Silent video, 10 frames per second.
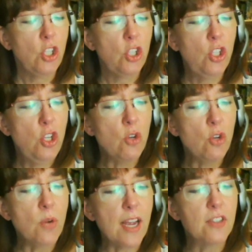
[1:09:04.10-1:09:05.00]
you
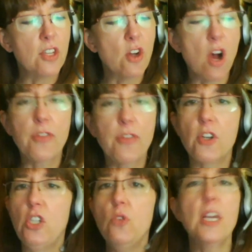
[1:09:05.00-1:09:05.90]
as an author,
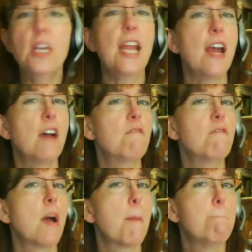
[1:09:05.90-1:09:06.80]
you can have
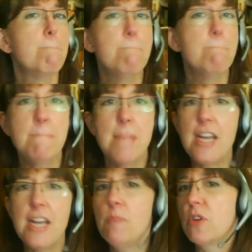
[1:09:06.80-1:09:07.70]

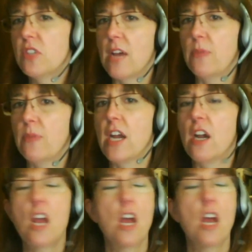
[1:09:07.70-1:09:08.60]
many books out there,
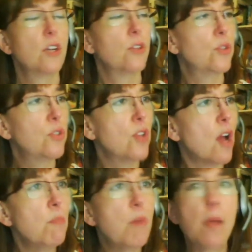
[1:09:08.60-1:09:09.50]

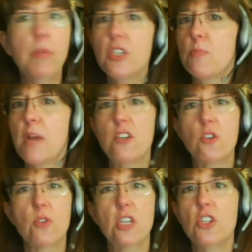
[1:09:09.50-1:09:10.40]
some published by
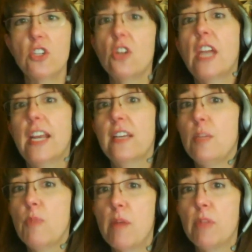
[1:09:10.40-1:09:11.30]
traditional legacy
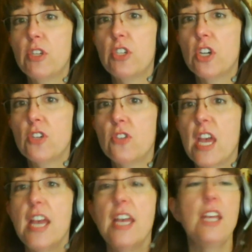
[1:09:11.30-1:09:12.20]
publishers.
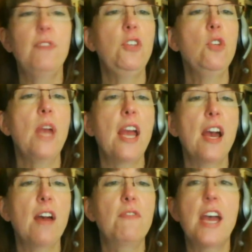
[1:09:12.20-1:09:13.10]
If you
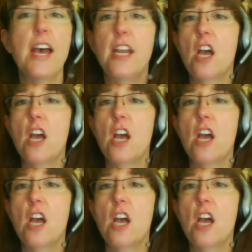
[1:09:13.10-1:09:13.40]
have that